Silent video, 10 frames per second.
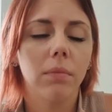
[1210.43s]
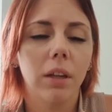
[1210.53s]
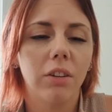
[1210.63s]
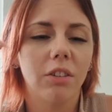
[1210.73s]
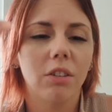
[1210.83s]

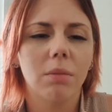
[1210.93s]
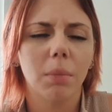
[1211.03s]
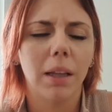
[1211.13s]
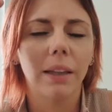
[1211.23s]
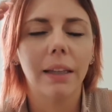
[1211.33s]
And just
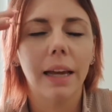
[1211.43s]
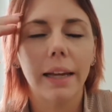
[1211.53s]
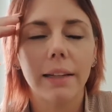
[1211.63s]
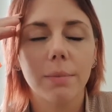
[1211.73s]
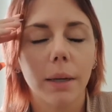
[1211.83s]
my
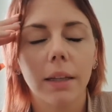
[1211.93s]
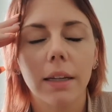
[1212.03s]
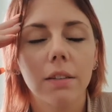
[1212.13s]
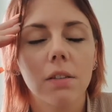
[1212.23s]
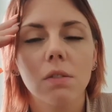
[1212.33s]
legs
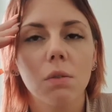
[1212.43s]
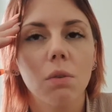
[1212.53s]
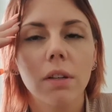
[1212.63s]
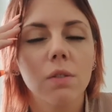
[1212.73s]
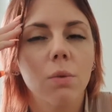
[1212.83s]
is,
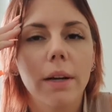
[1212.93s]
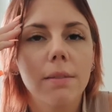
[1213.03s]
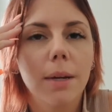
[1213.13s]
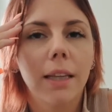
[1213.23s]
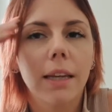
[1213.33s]
it's
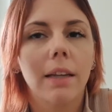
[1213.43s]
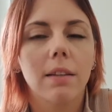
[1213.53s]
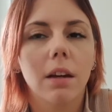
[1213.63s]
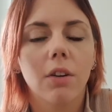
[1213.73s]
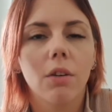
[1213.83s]
always my
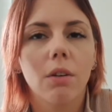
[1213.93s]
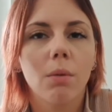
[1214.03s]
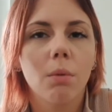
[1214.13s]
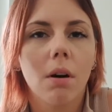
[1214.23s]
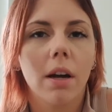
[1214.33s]
legs. I don't
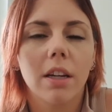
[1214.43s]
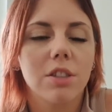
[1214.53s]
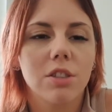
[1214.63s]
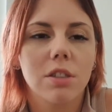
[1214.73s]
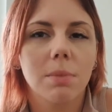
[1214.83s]
know why,
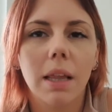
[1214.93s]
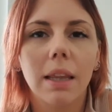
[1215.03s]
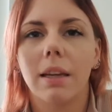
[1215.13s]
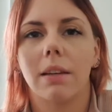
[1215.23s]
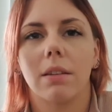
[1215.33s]
it's just my
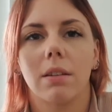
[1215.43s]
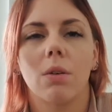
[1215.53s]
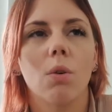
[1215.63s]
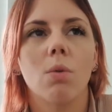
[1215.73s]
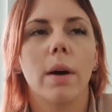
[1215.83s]
legs,
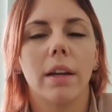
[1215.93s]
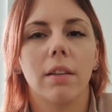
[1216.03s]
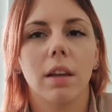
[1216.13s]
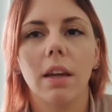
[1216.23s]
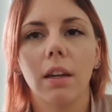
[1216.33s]

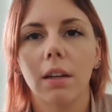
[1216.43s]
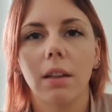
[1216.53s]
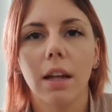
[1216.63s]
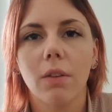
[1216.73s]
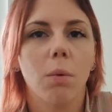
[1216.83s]
always.
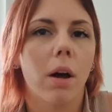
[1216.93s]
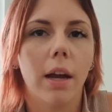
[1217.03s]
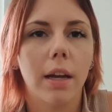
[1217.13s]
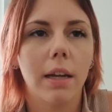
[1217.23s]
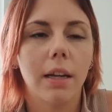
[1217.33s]
And that's
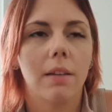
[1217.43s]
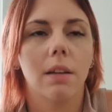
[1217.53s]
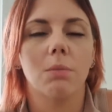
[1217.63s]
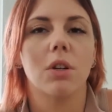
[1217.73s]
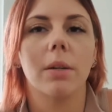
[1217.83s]
why
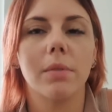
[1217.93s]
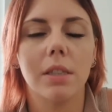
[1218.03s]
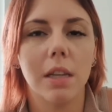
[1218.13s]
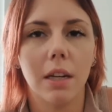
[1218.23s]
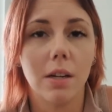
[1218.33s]
sometimes
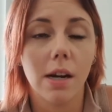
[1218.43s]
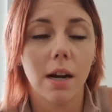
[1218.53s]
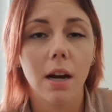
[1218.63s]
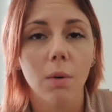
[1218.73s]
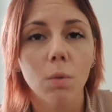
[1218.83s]
in the end I
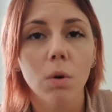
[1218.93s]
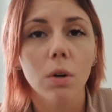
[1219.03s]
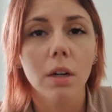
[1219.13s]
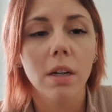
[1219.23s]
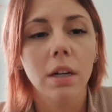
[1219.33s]
can't
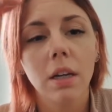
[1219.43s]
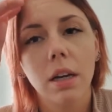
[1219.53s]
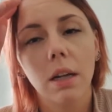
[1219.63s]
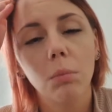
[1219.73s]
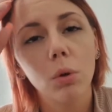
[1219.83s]
walk
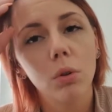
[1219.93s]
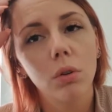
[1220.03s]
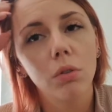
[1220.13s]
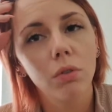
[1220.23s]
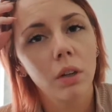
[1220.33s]
and
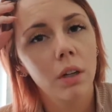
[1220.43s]
move.